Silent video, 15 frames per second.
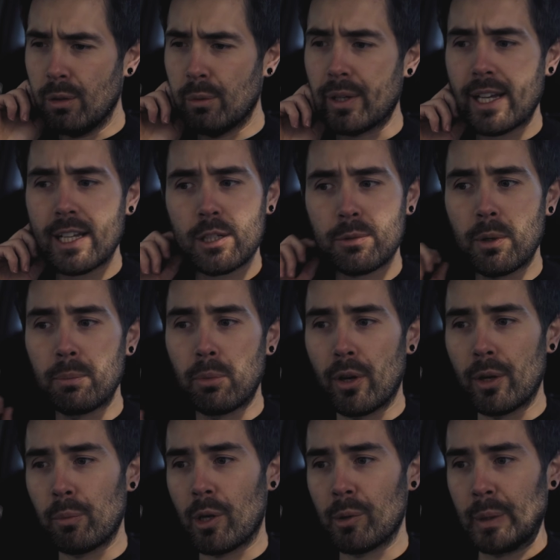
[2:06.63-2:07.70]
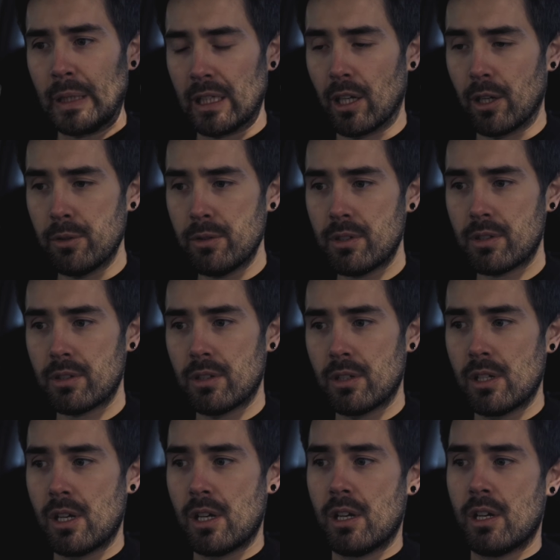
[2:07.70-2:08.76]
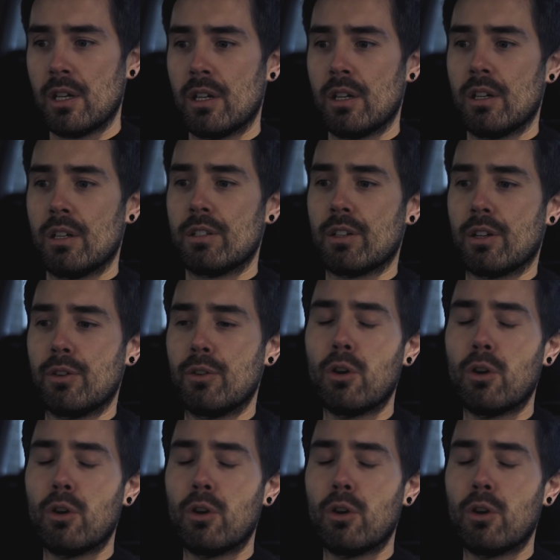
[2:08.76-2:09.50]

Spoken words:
We're getting to a point where we're close. So